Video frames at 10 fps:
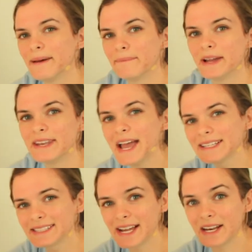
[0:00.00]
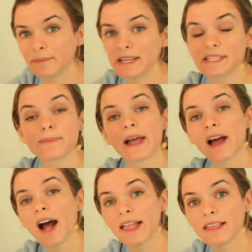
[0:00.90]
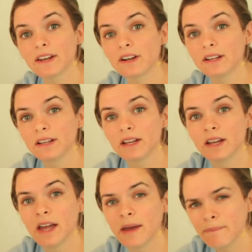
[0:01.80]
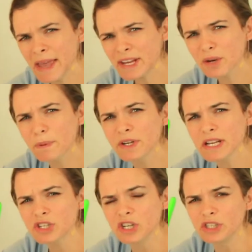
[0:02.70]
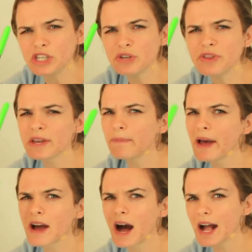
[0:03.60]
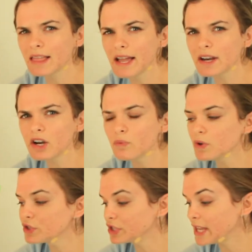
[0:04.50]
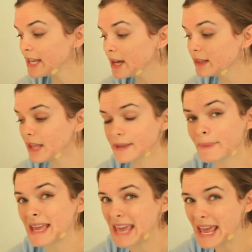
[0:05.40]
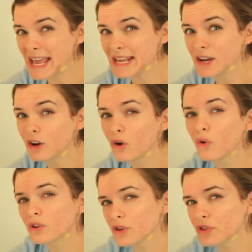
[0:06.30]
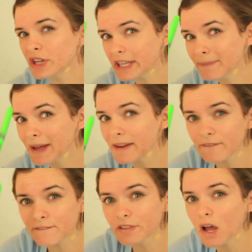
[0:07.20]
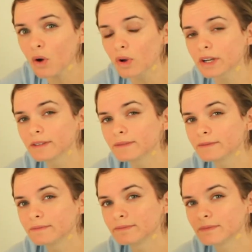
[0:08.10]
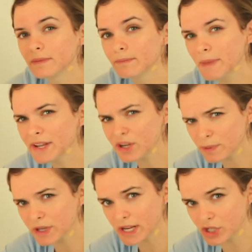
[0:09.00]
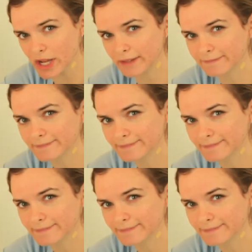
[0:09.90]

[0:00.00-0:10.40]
My next item is my highlighter. Make your prediction. Do you think my highlighter will sink like my egg, or do you think it might float? Make your prediction.